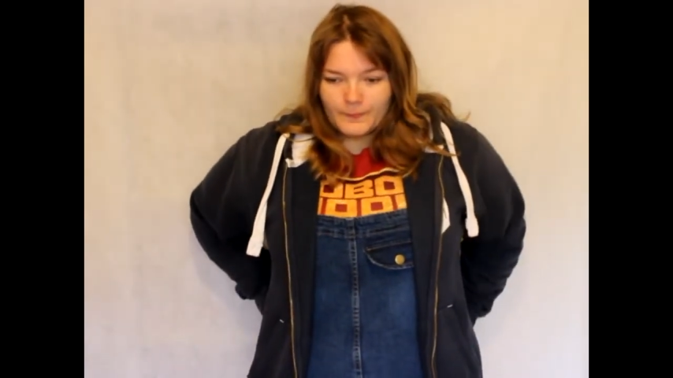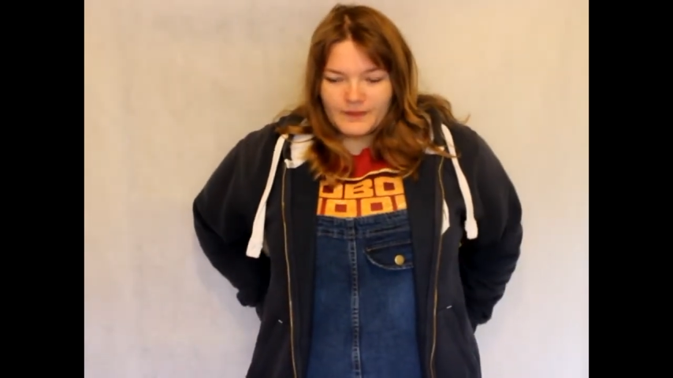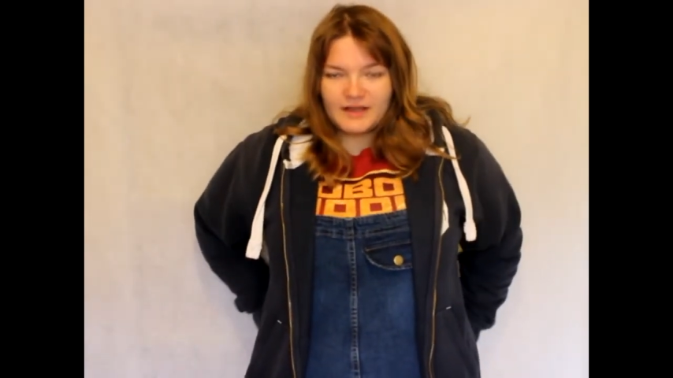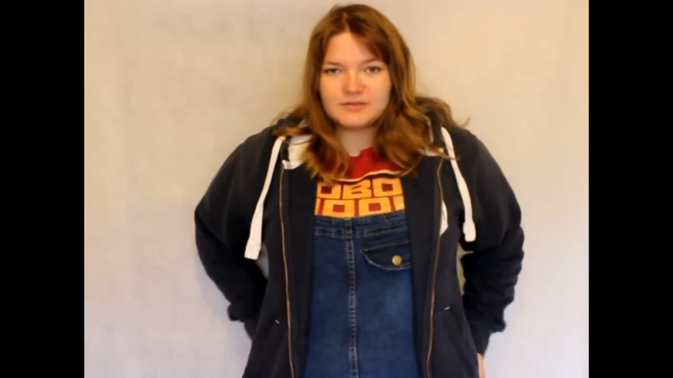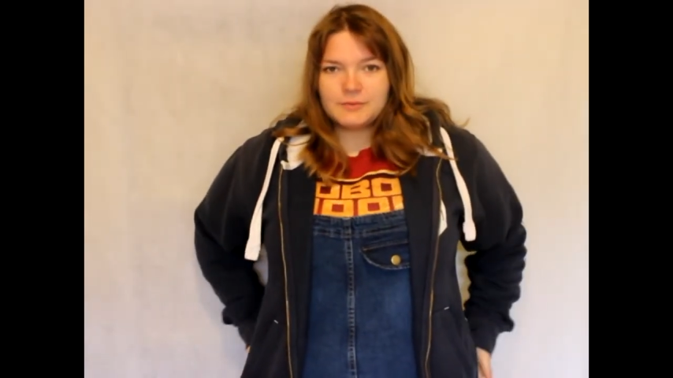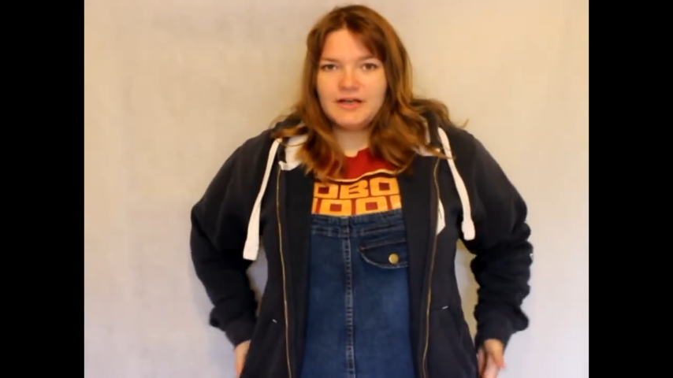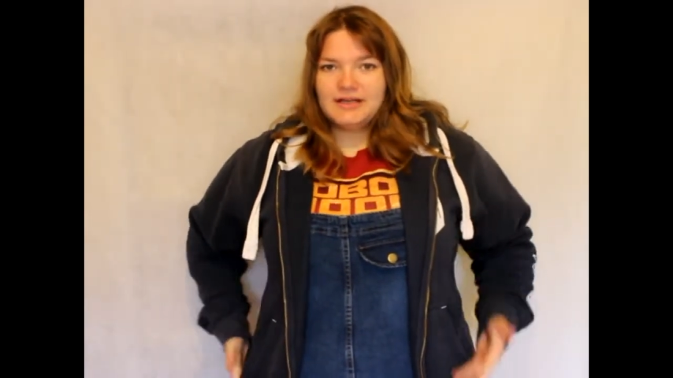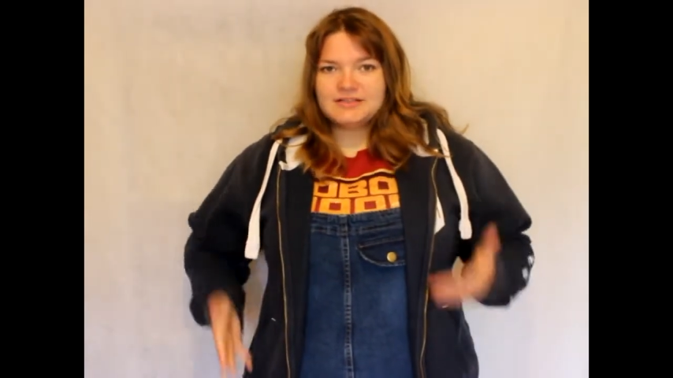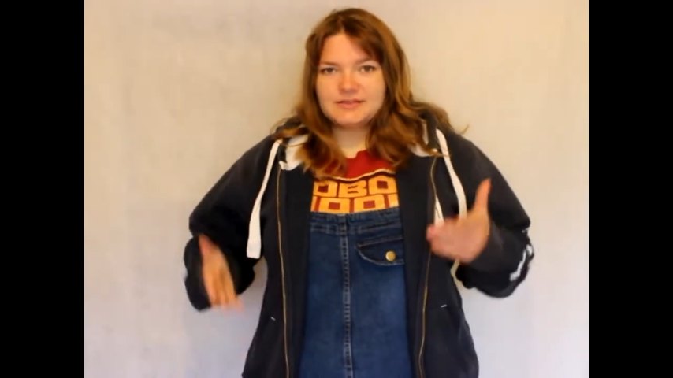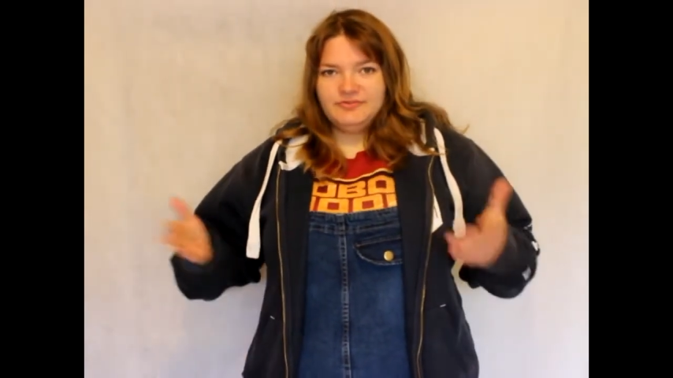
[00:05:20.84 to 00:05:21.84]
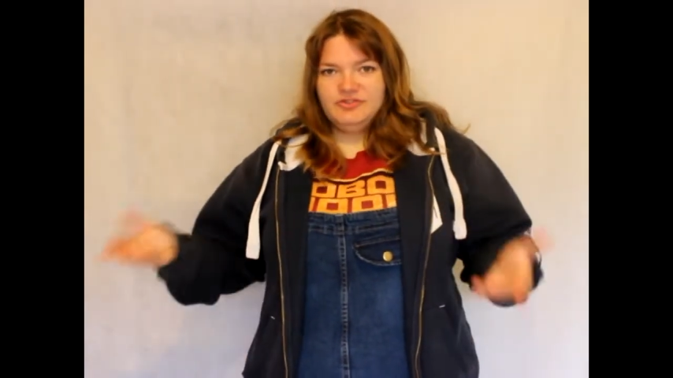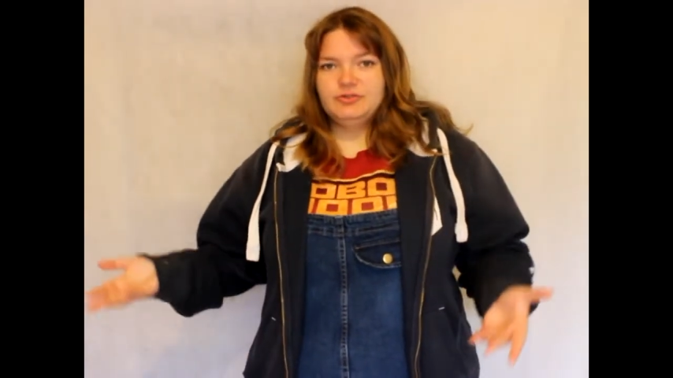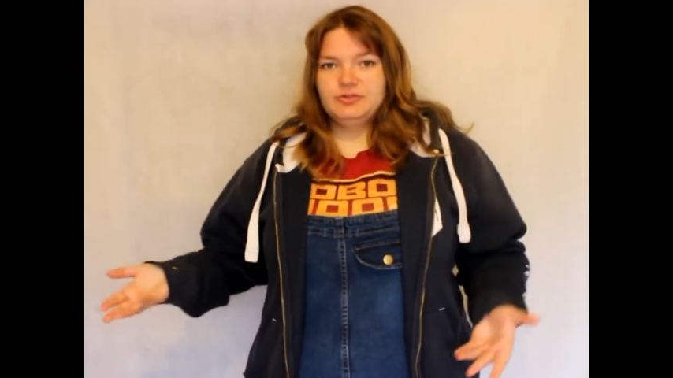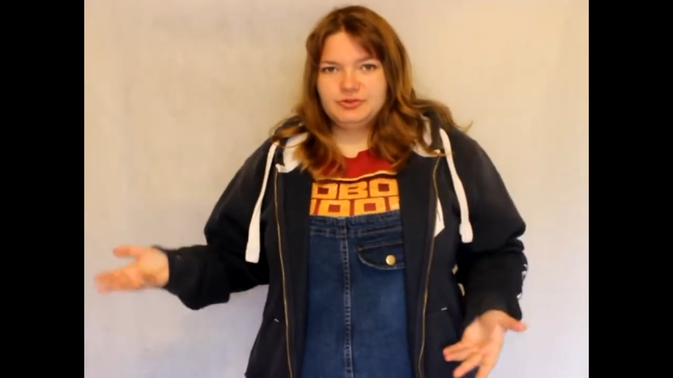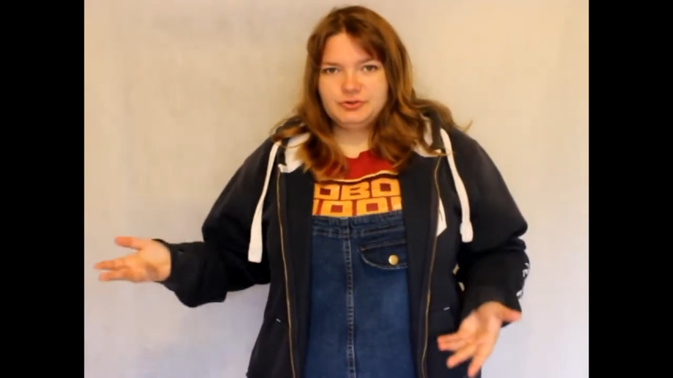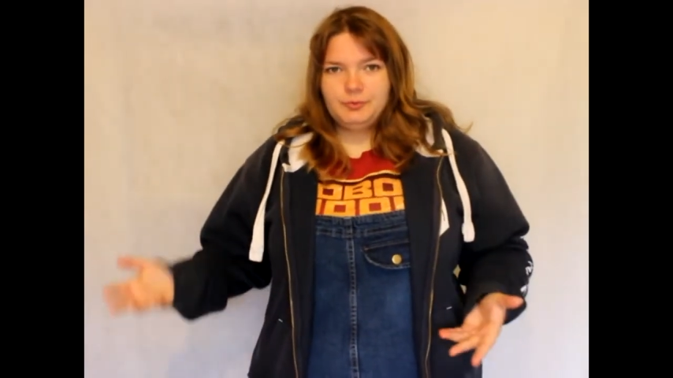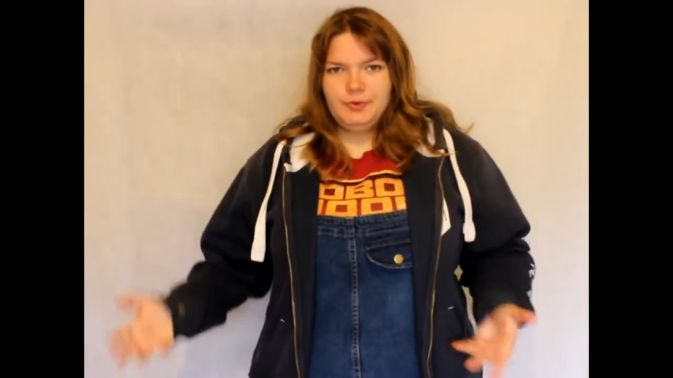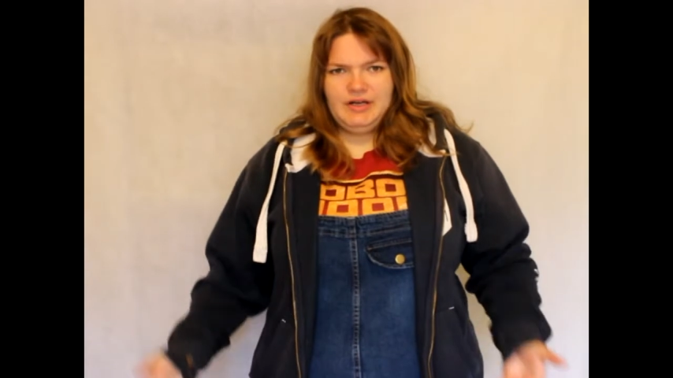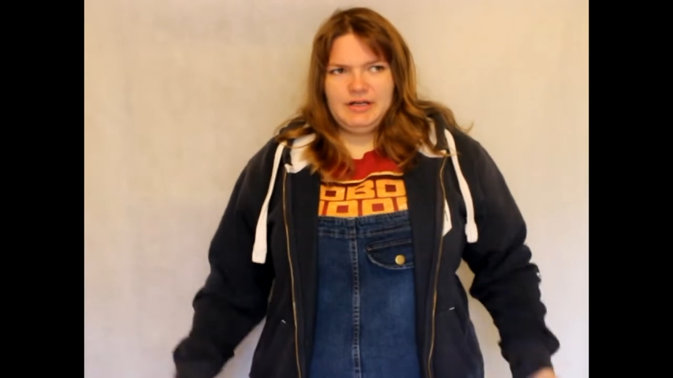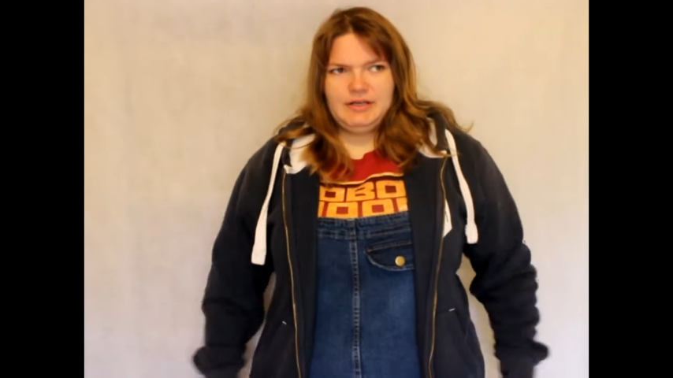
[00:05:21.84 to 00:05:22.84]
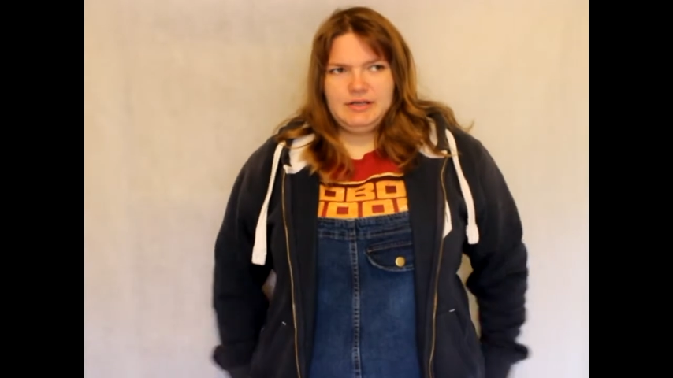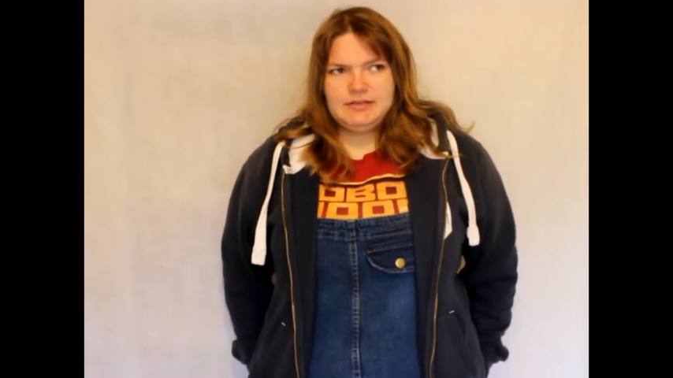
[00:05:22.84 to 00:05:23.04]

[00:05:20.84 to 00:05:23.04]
that's where it gets confusing, because Subway